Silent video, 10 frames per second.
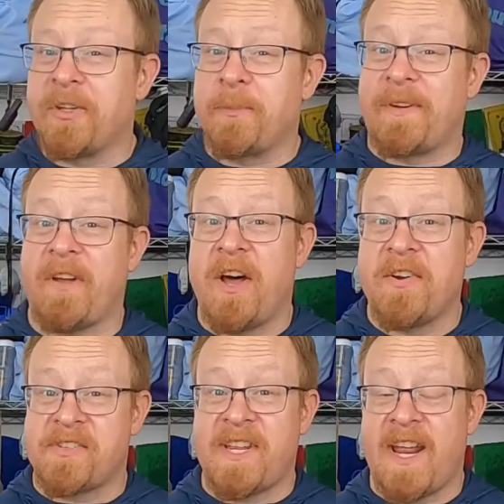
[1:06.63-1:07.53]
bit of
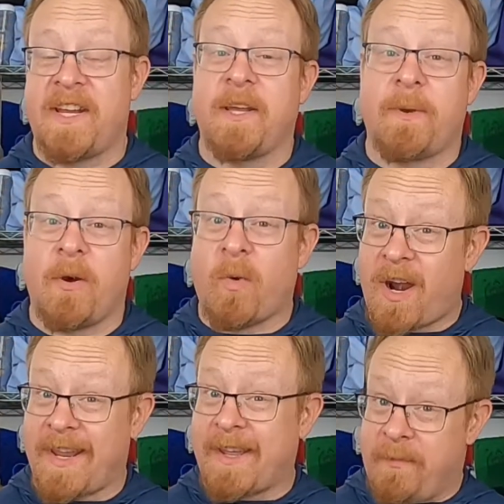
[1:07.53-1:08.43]
understanding about where
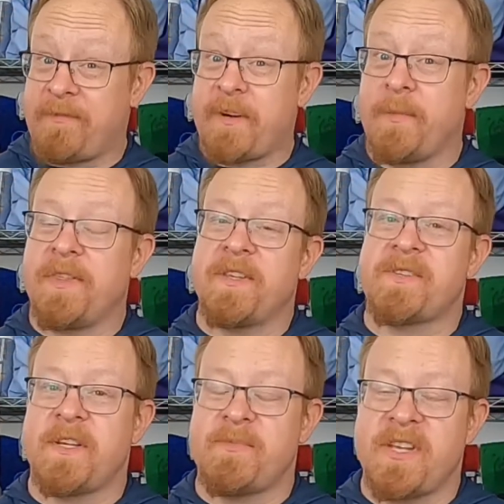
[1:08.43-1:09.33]
I come from on this
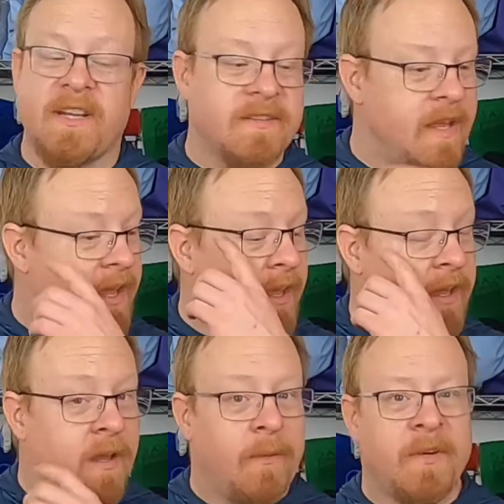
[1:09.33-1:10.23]
subject,
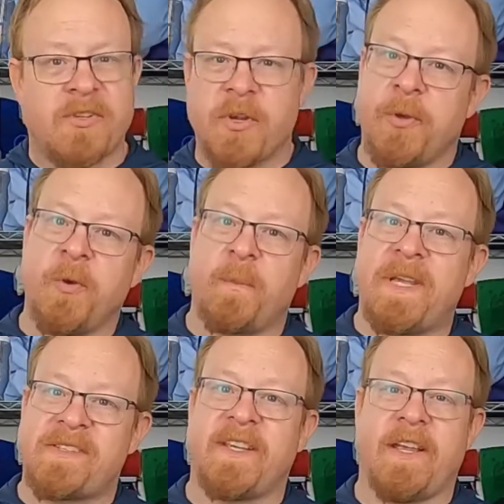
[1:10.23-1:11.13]
I'm going to show you a
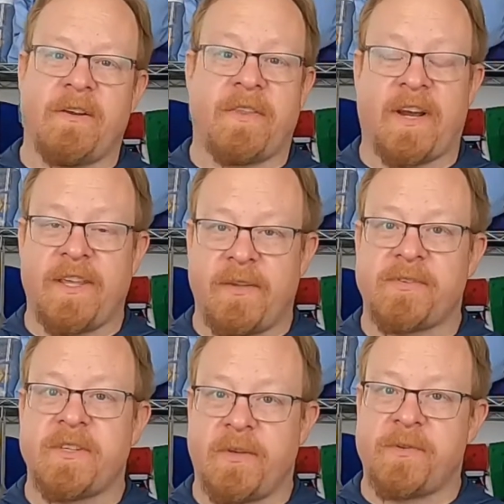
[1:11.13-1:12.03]
piece of gear that I used
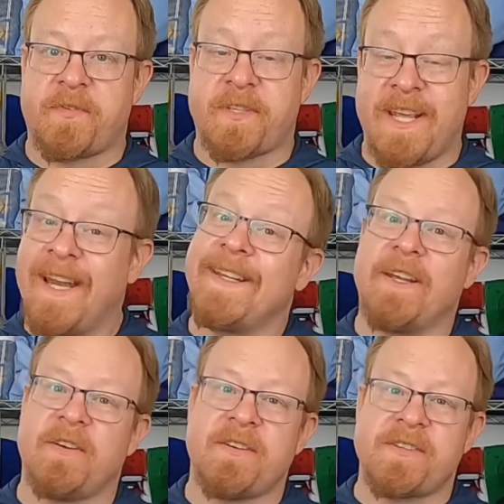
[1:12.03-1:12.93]
to use for 10
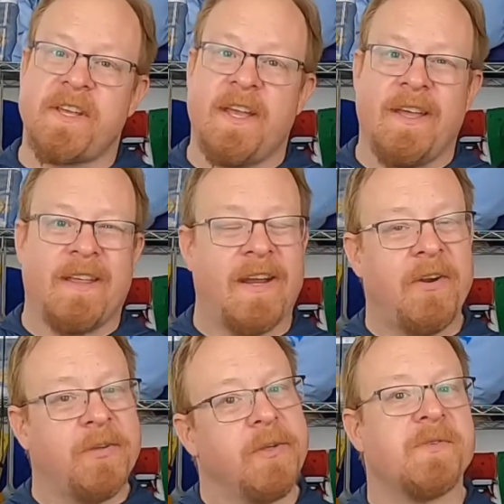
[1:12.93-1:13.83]
years. I
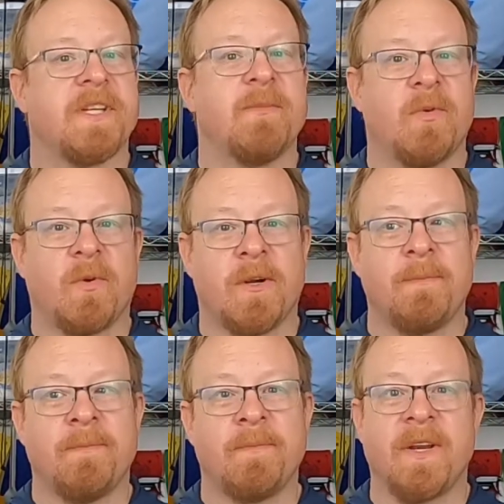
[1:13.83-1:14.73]
don't use anymore,
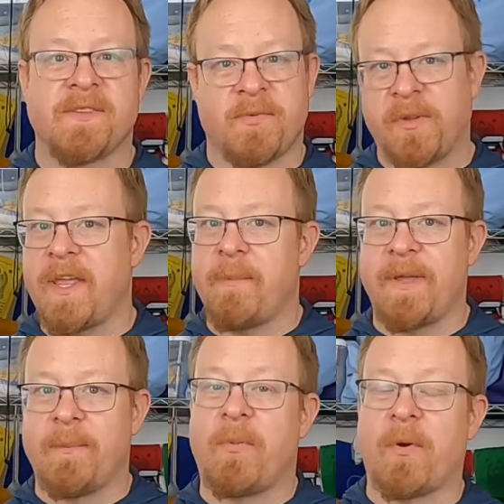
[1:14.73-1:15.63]
but it's really a
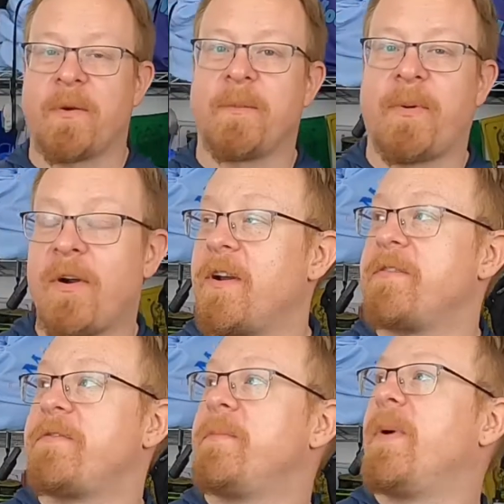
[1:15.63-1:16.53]
big important part
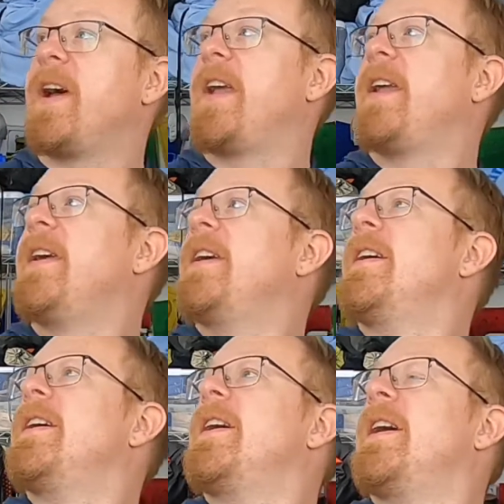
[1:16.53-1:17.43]
of my
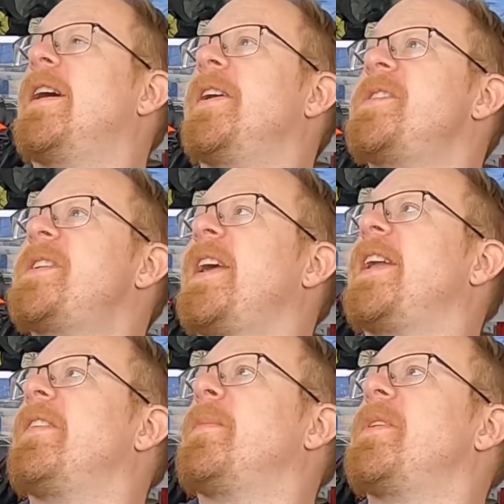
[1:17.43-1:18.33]

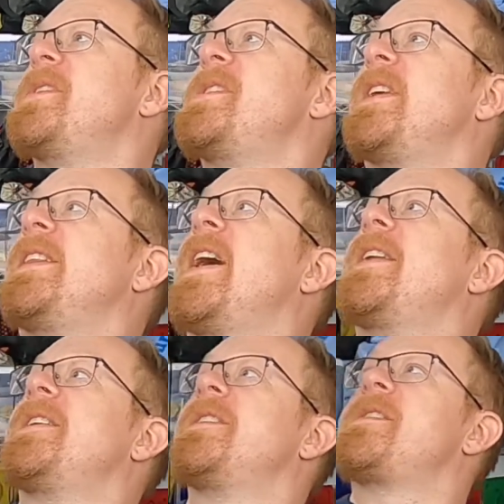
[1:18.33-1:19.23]
understanding of emergency, and that
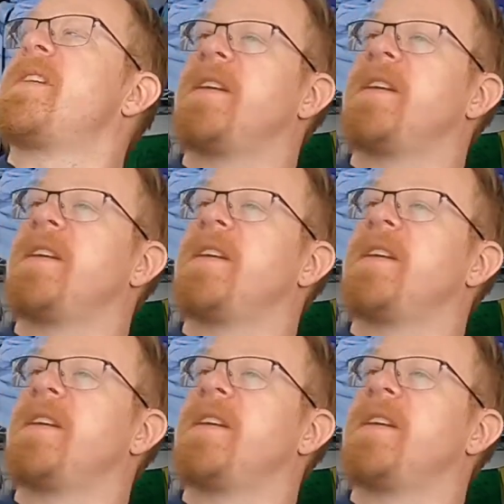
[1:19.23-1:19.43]
is